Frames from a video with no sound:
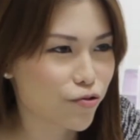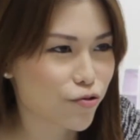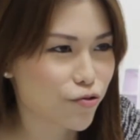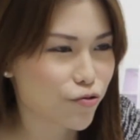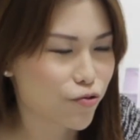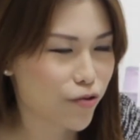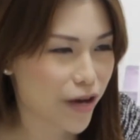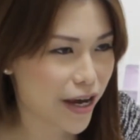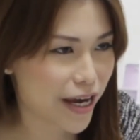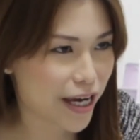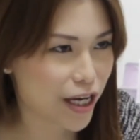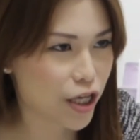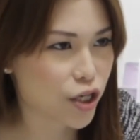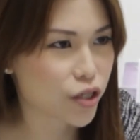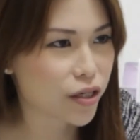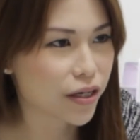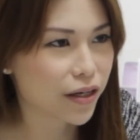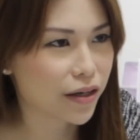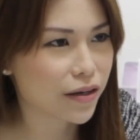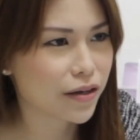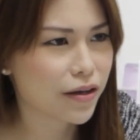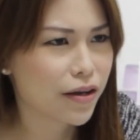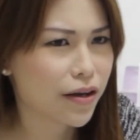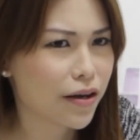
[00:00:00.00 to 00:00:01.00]
to
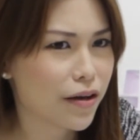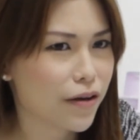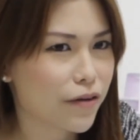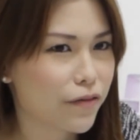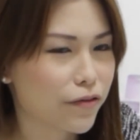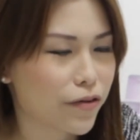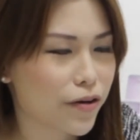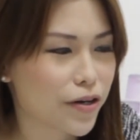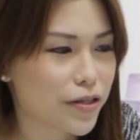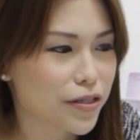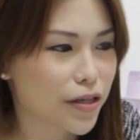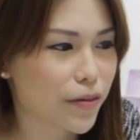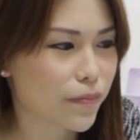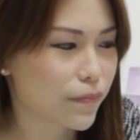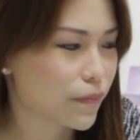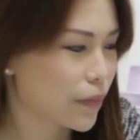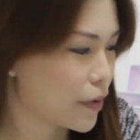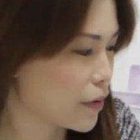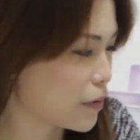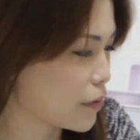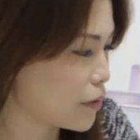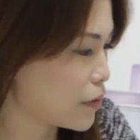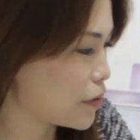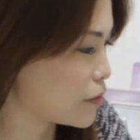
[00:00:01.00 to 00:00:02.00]
aging. For
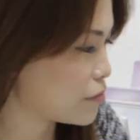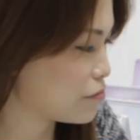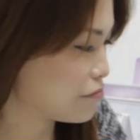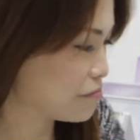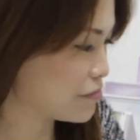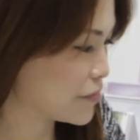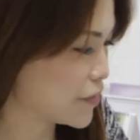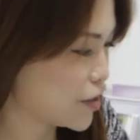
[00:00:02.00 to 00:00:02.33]
example,